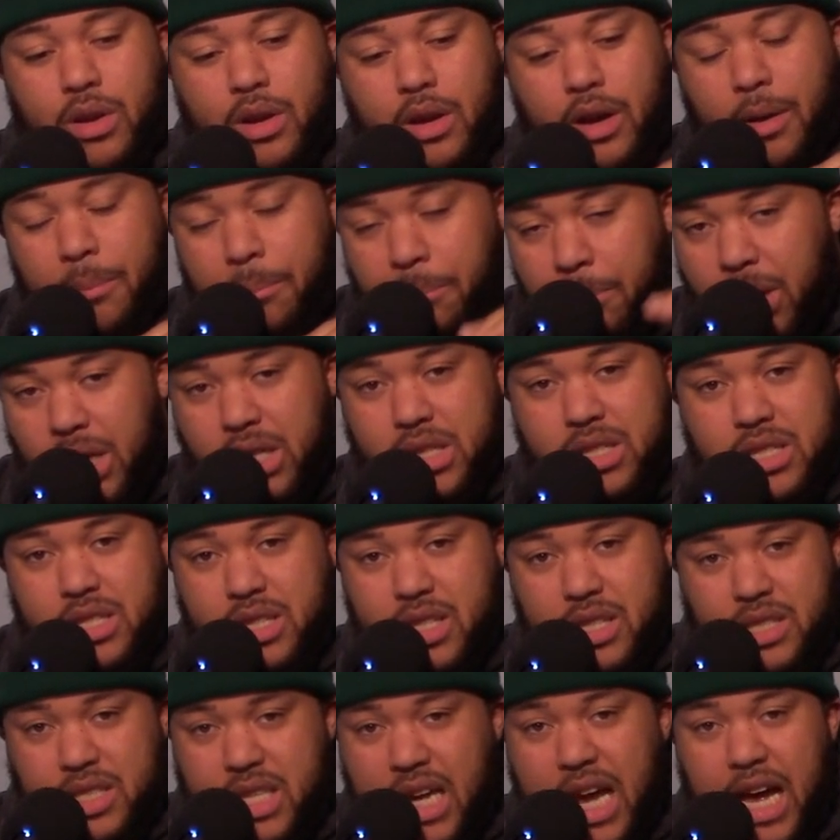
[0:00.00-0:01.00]
amongst
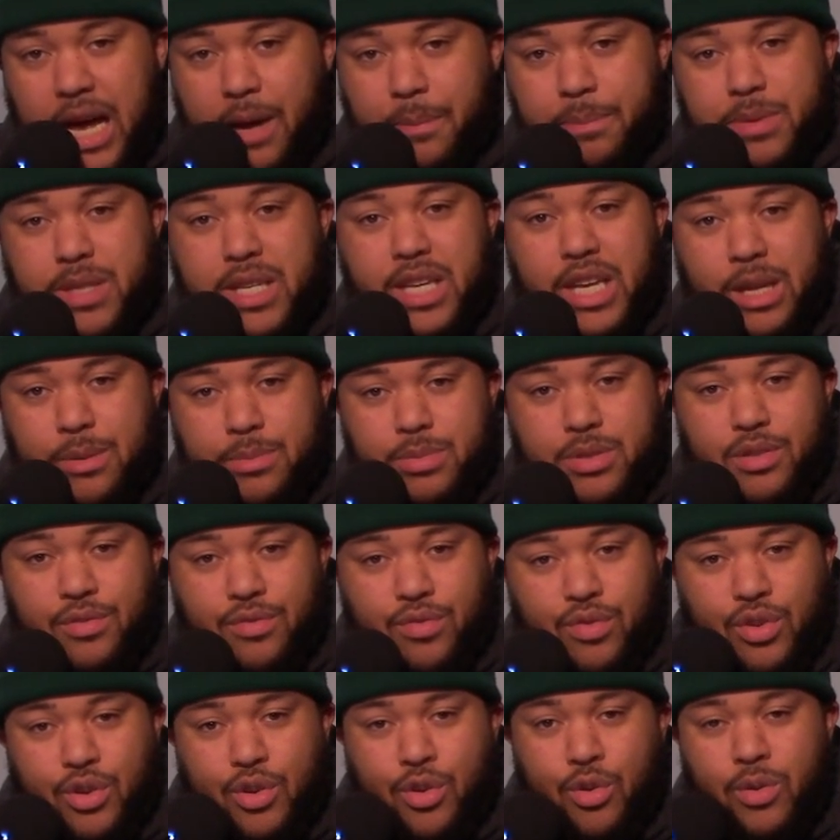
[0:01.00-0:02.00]
the top teams of
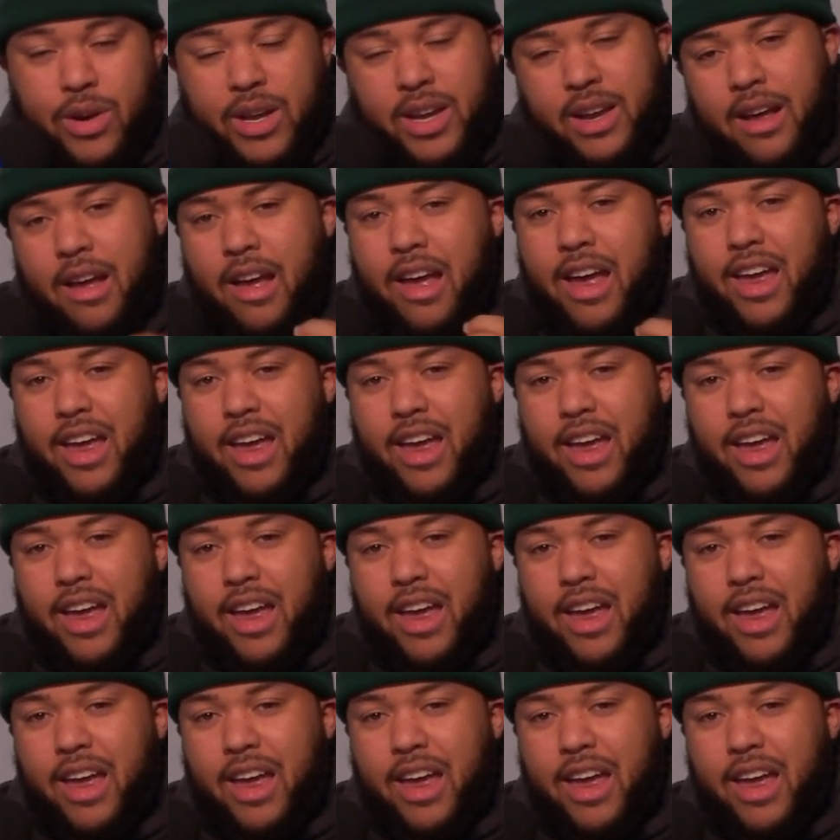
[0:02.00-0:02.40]
recruiting,